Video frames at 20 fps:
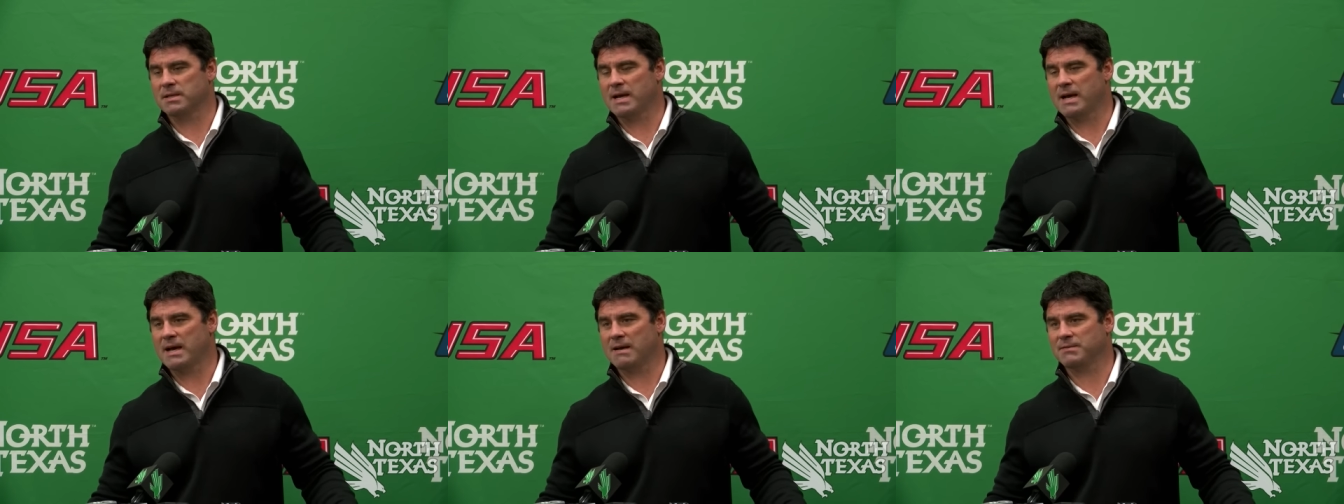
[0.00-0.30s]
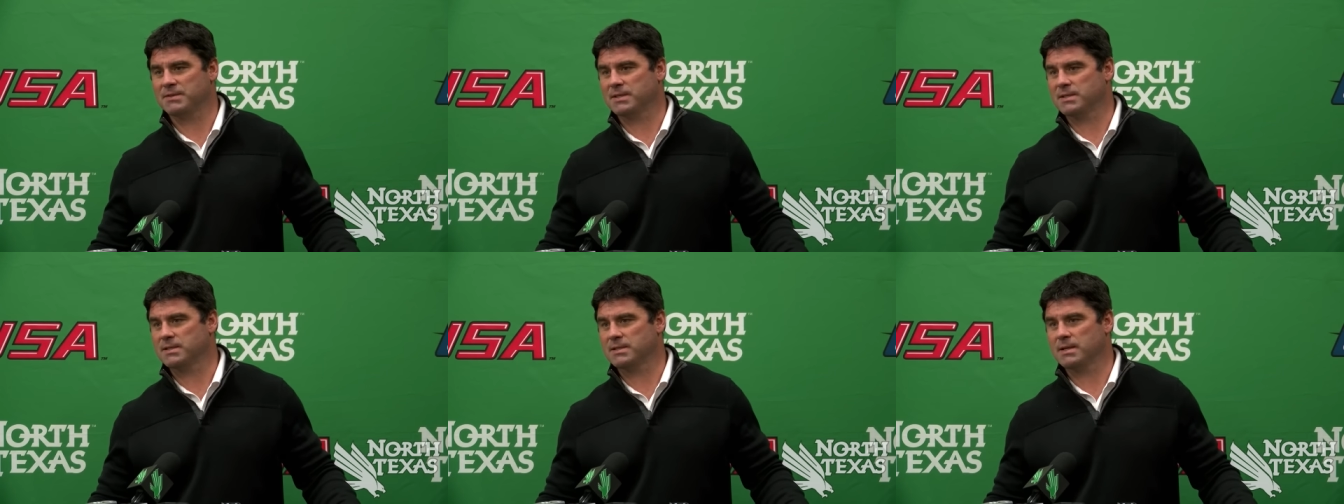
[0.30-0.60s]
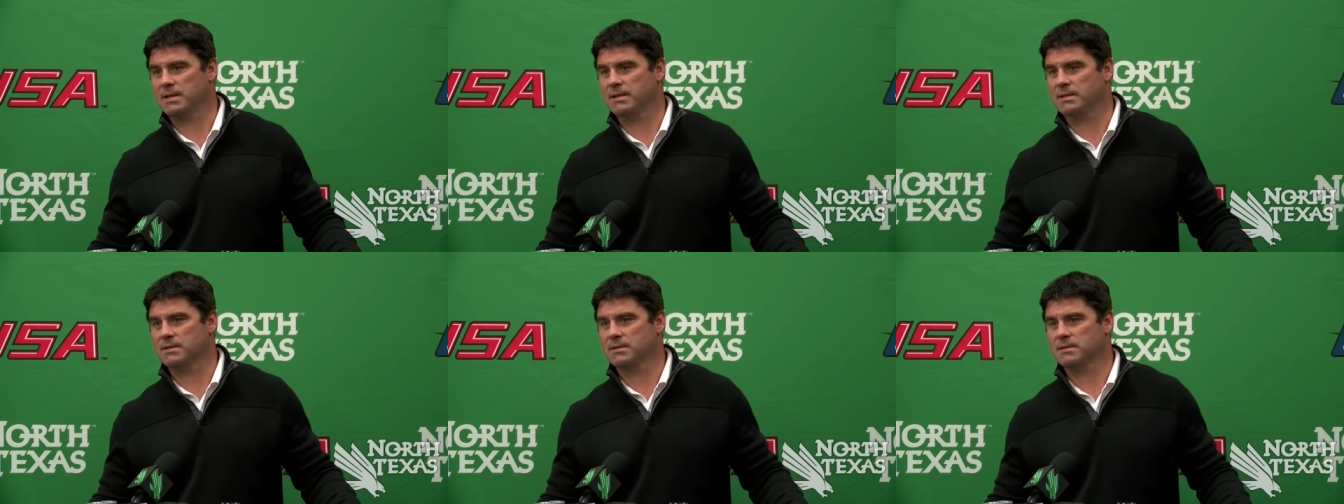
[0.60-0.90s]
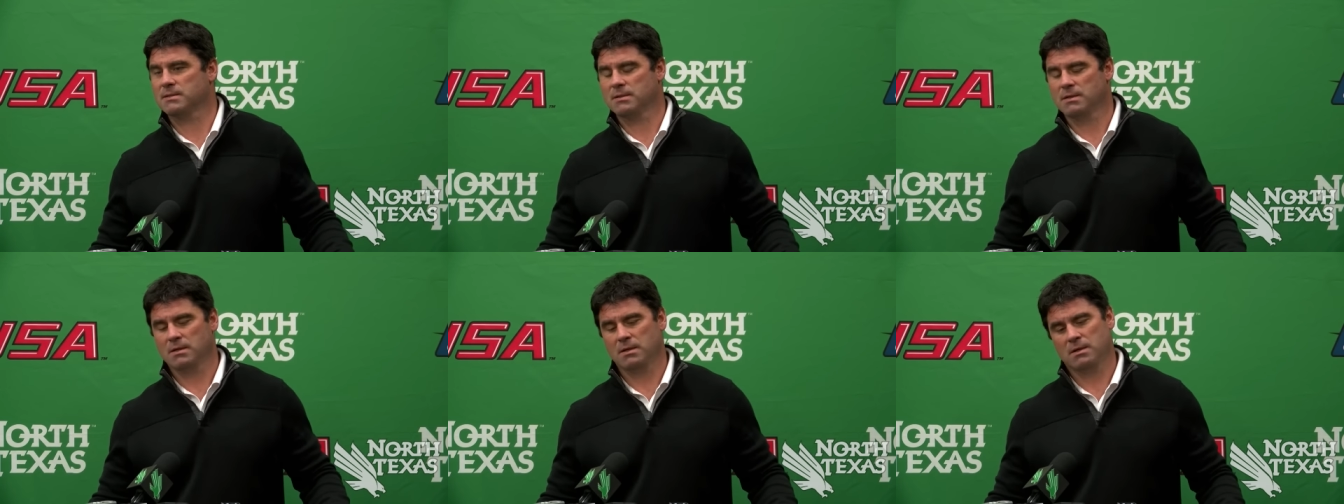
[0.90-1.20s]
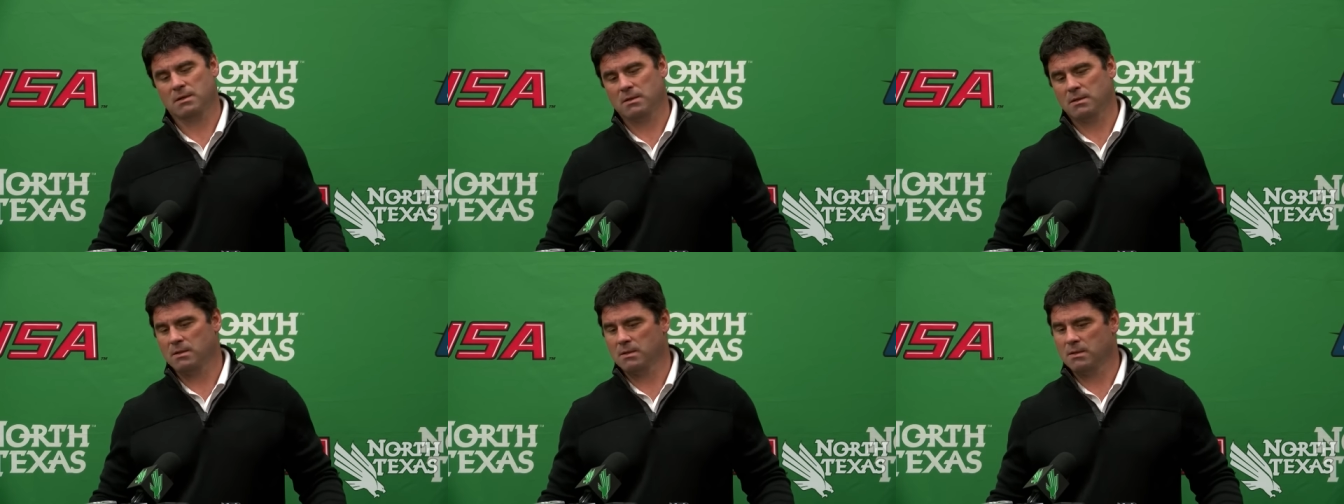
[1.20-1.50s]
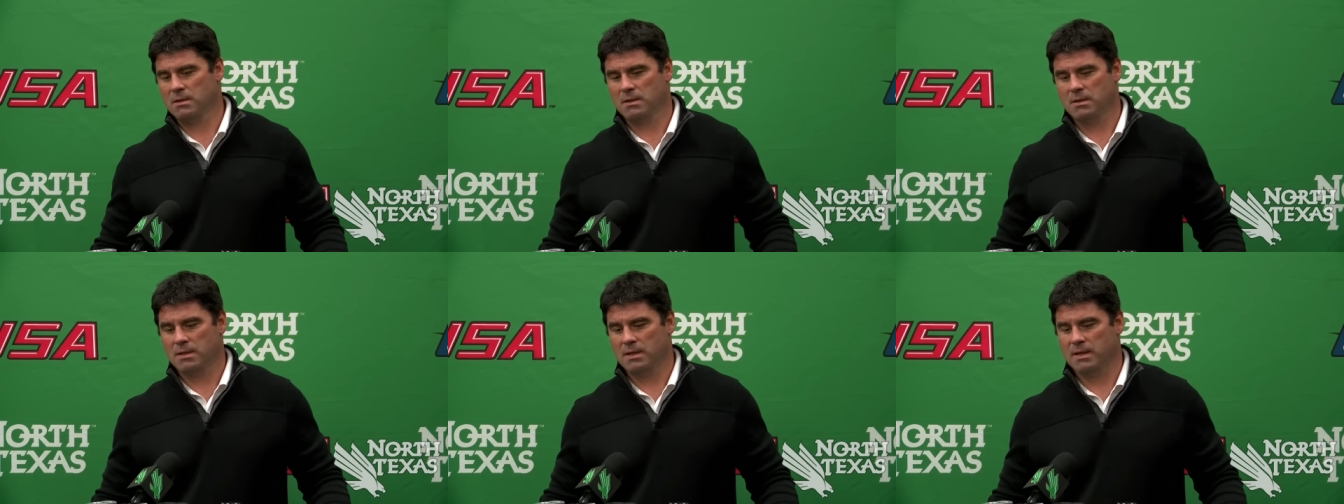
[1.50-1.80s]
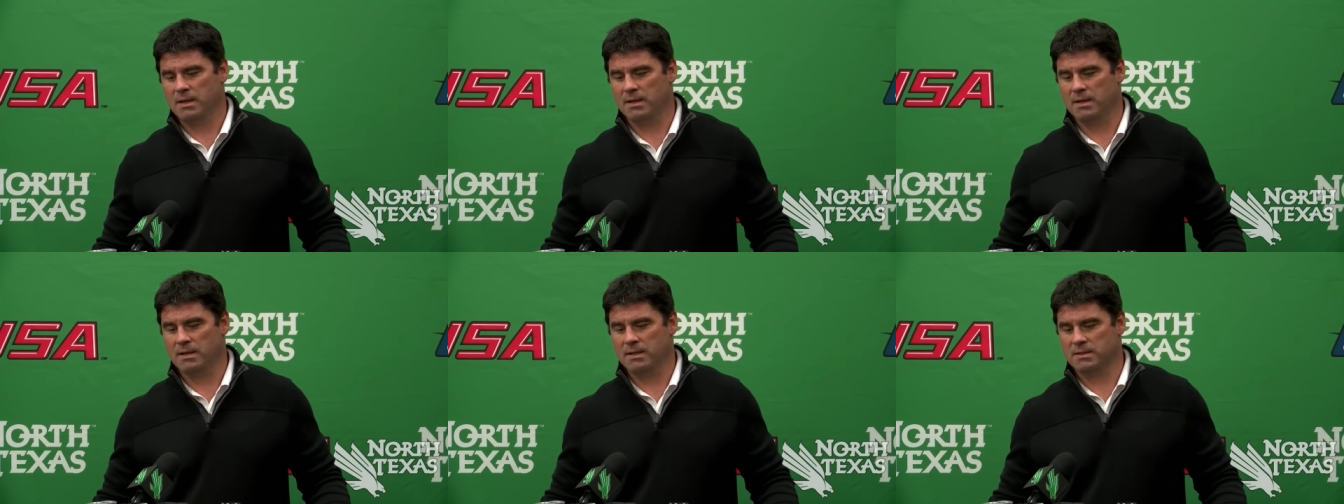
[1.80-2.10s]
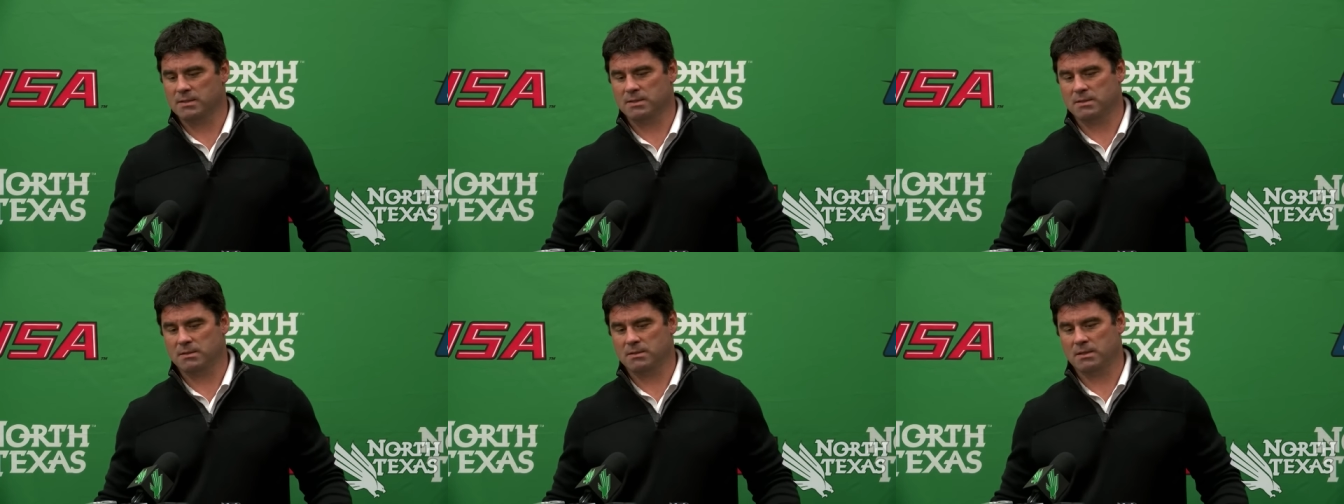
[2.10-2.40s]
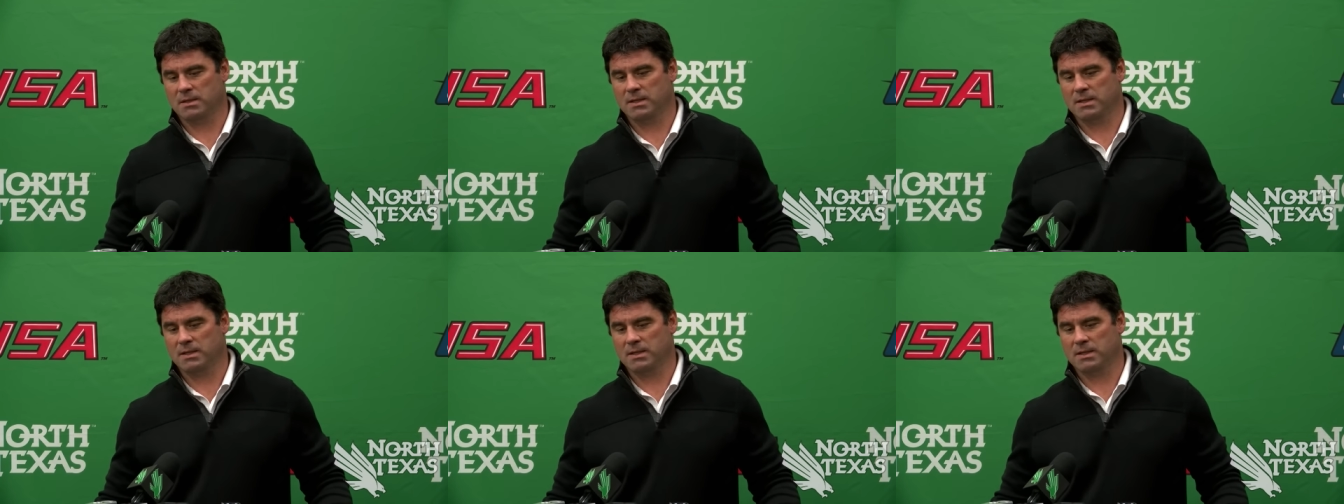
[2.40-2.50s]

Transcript: to have success. And that's